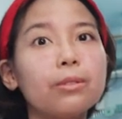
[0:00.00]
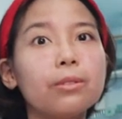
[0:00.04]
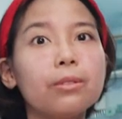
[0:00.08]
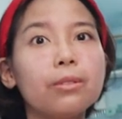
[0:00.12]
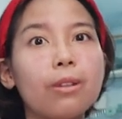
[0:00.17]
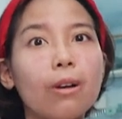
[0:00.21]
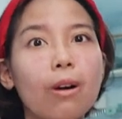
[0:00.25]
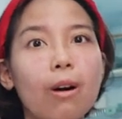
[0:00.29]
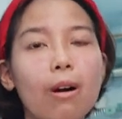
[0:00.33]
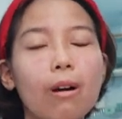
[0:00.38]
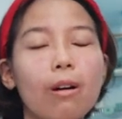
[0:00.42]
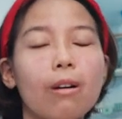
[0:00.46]
too
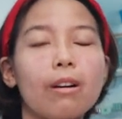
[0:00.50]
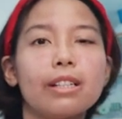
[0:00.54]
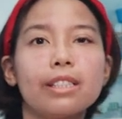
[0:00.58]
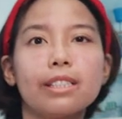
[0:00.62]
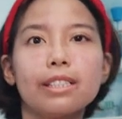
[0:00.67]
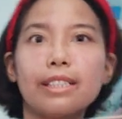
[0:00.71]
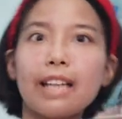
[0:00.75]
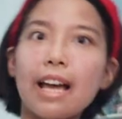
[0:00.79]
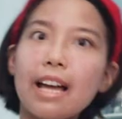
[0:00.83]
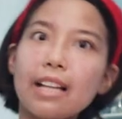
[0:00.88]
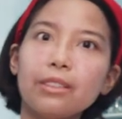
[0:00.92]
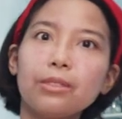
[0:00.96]
long or
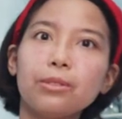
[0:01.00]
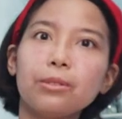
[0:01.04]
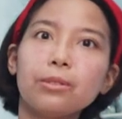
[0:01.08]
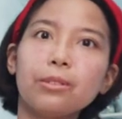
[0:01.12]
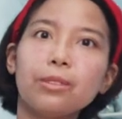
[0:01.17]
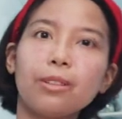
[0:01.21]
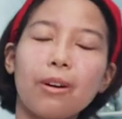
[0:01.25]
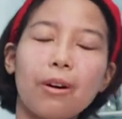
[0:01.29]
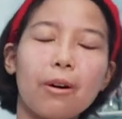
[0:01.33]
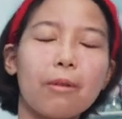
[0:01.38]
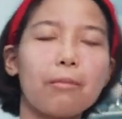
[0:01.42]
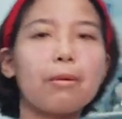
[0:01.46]
stand
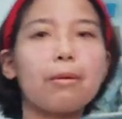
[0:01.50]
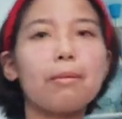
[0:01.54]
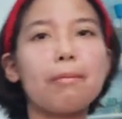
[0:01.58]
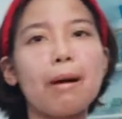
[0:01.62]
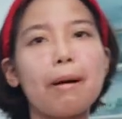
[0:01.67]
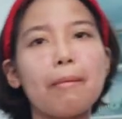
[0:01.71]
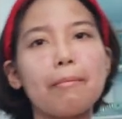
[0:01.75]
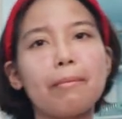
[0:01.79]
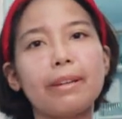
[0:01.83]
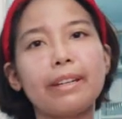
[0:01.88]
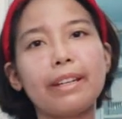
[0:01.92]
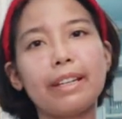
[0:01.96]
too long,
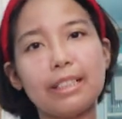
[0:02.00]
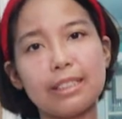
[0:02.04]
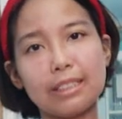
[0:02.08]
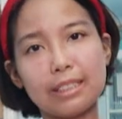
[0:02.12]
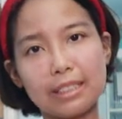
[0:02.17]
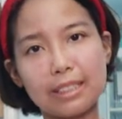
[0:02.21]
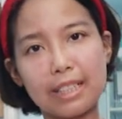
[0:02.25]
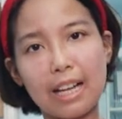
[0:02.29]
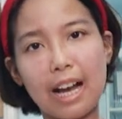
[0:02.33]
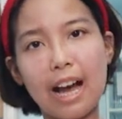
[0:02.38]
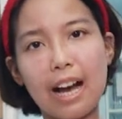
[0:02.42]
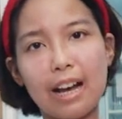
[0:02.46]

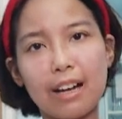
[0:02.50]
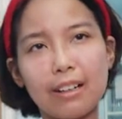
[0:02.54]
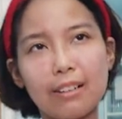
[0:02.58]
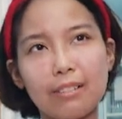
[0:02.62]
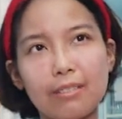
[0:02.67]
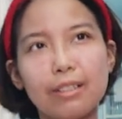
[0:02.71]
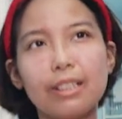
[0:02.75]
mamamanas ka.